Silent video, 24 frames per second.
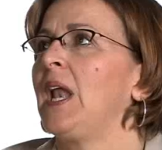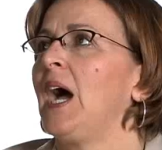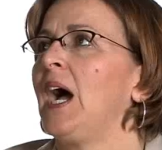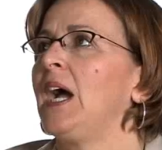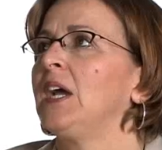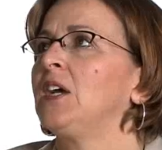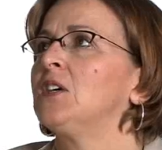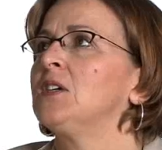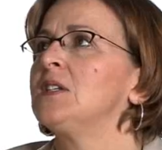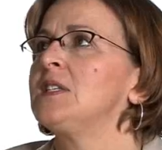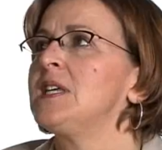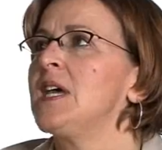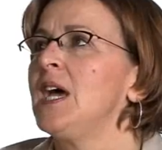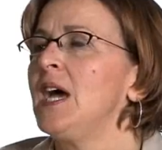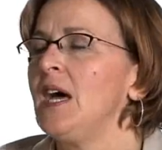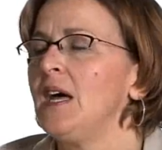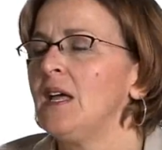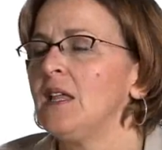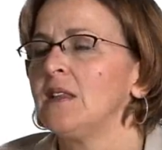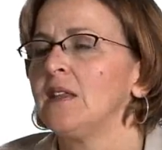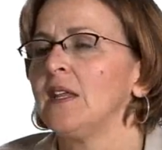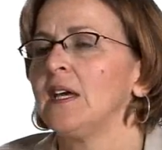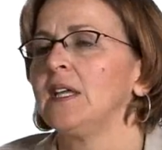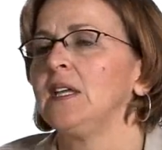I could
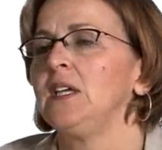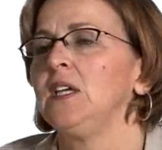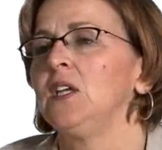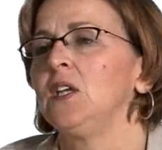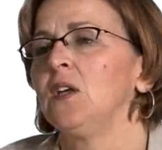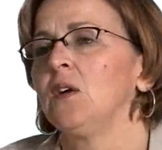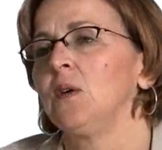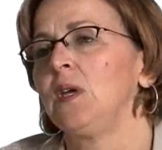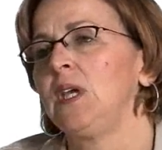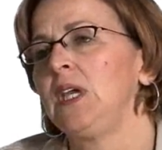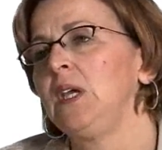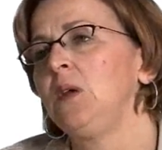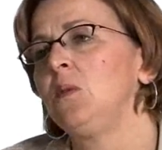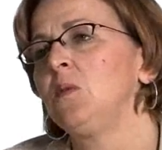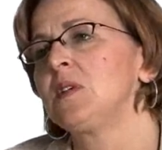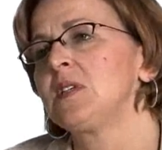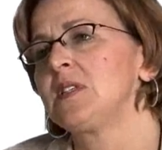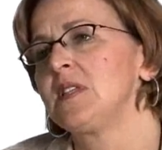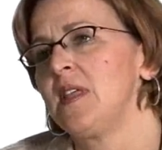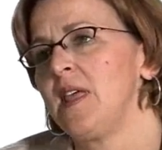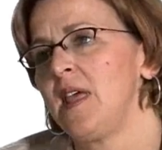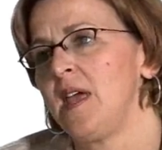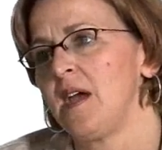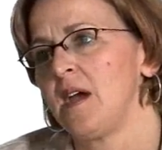tell that, he
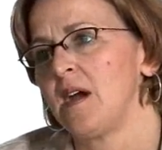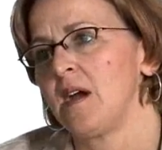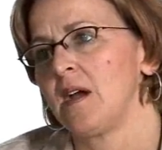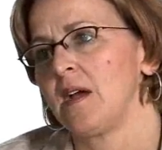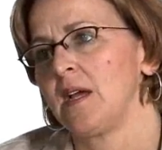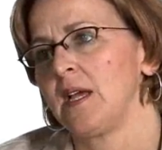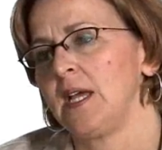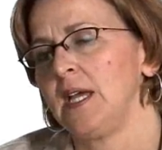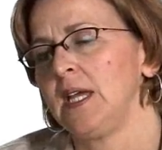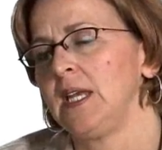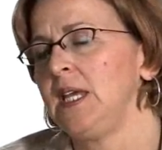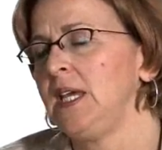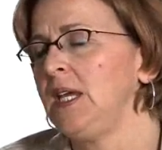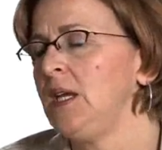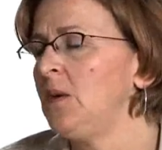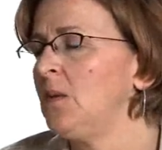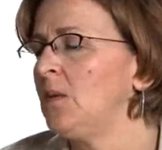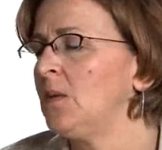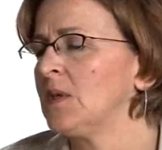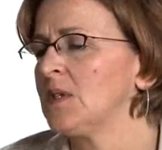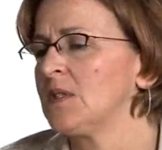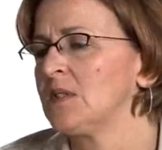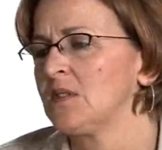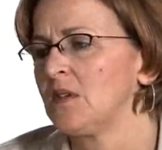was there, and he
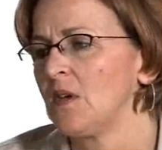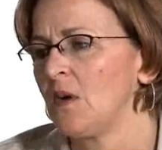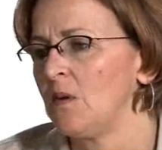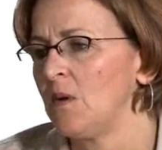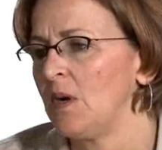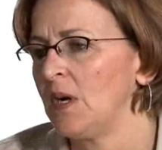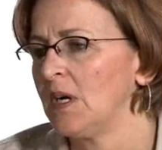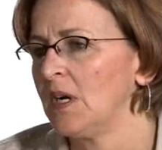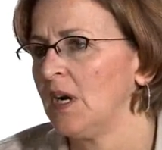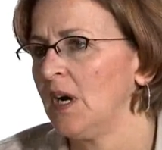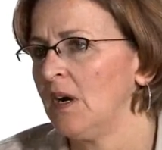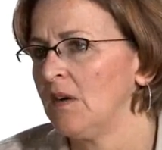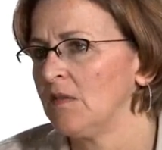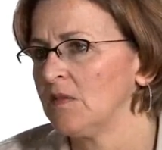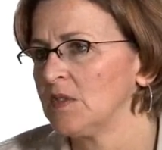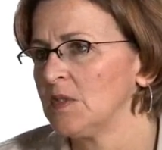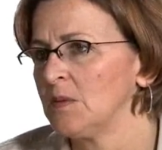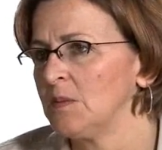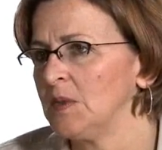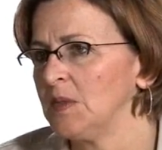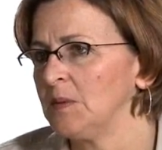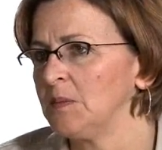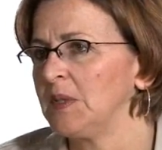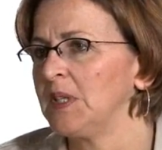was so
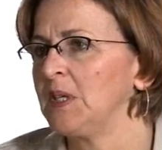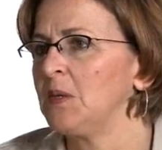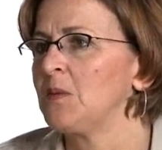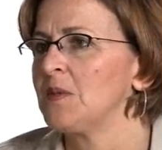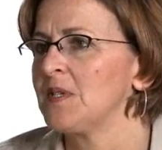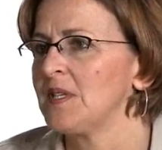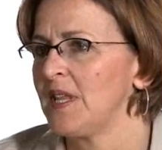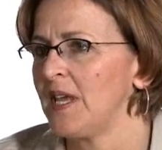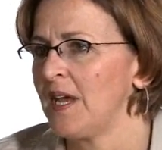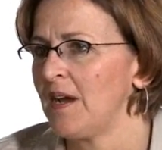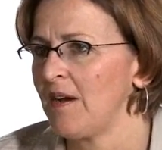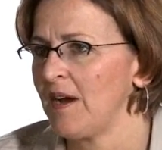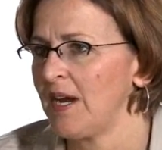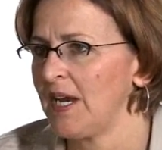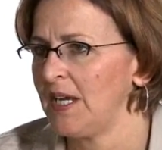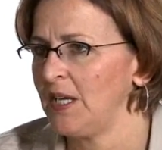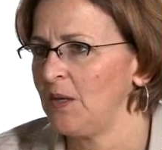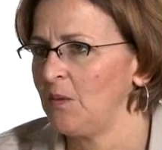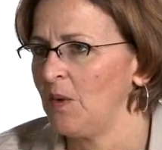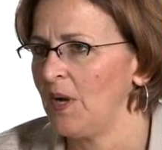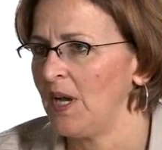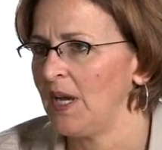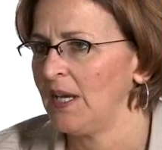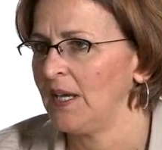uncomfortable, but he was there
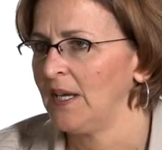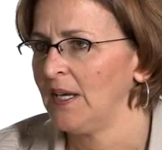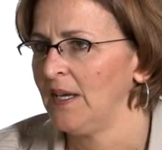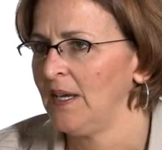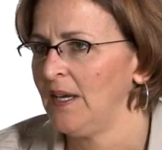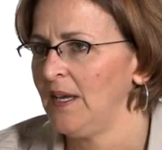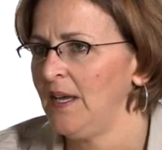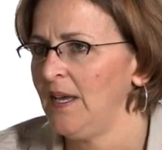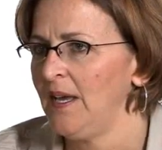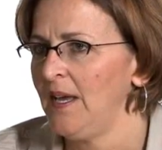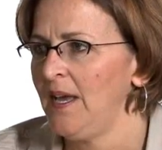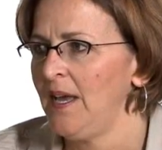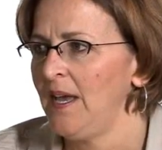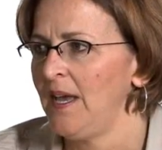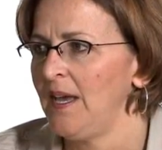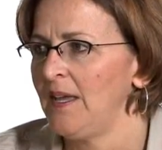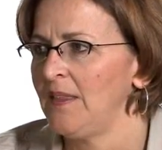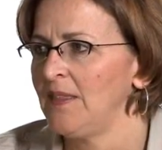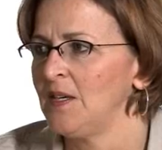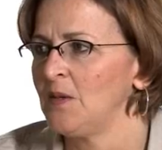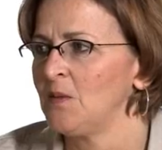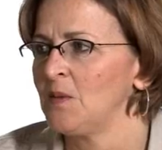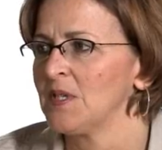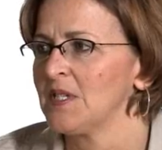anyway.
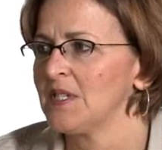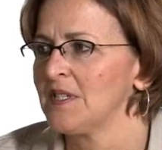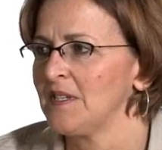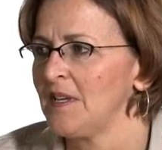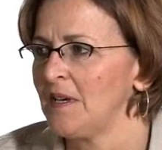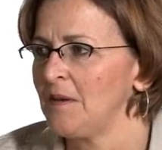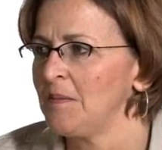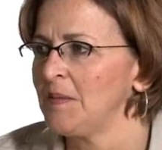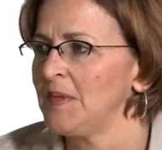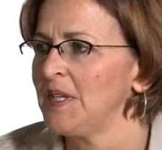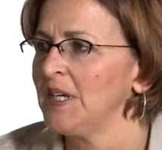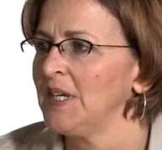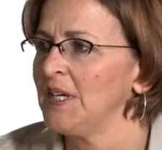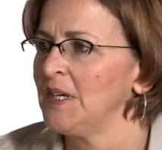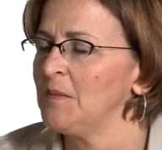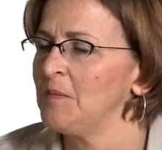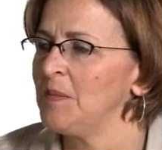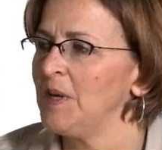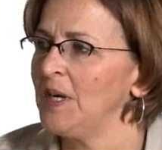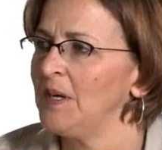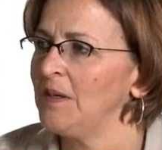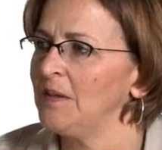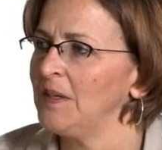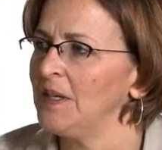And there was something
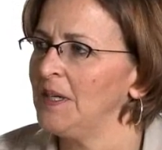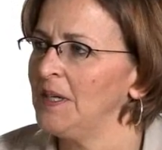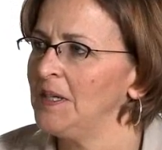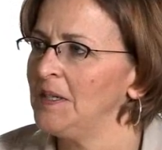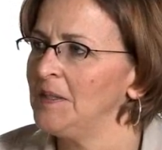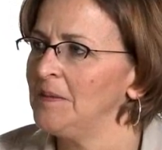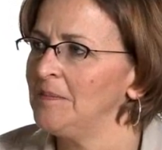about